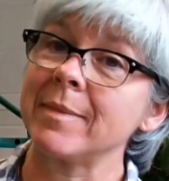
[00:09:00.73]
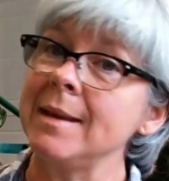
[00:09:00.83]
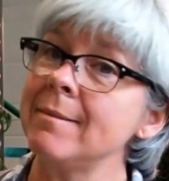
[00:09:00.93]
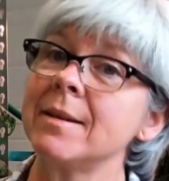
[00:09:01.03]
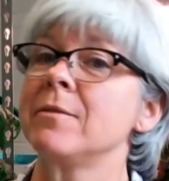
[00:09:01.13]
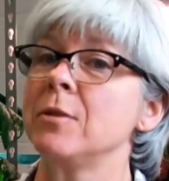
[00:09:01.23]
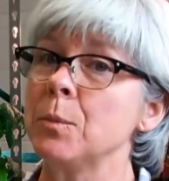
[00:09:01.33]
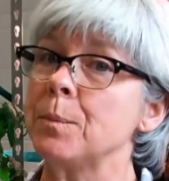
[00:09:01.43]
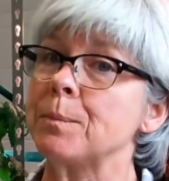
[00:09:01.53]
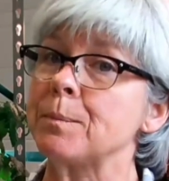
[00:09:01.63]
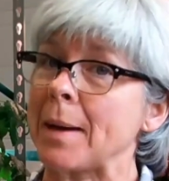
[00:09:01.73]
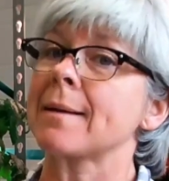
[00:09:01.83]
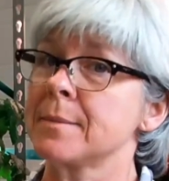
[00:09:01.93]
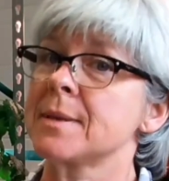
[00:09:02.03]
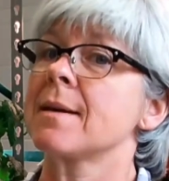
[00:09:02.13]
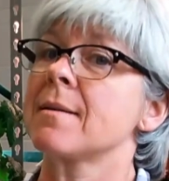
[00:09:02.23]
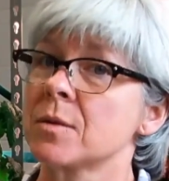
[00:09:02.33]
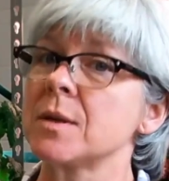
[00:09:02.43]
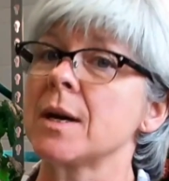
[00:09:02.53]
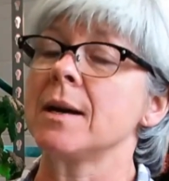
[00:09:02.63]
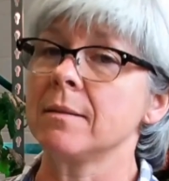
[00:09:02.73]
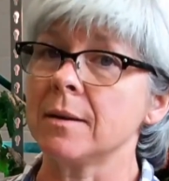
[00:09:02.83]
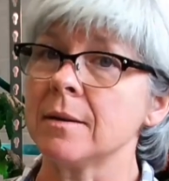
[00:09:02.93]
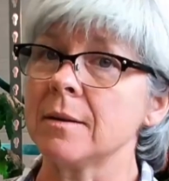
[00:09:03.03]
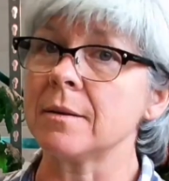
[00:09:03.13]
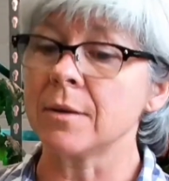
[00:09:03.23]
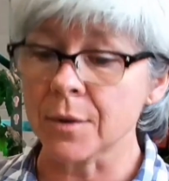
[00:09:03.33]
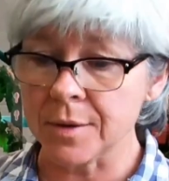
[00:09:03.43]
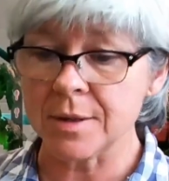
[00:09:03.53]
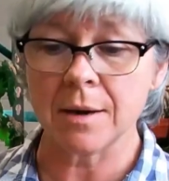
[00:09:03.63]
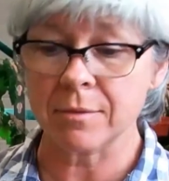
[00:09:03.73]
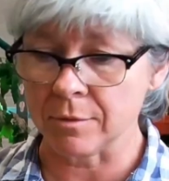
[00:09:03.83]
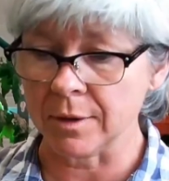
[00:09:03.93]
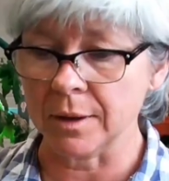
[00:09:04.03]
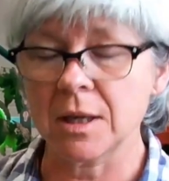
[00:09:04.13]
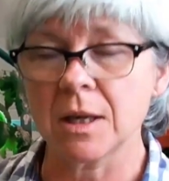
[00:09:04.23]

even if you pack them together tightly, you're going to have to really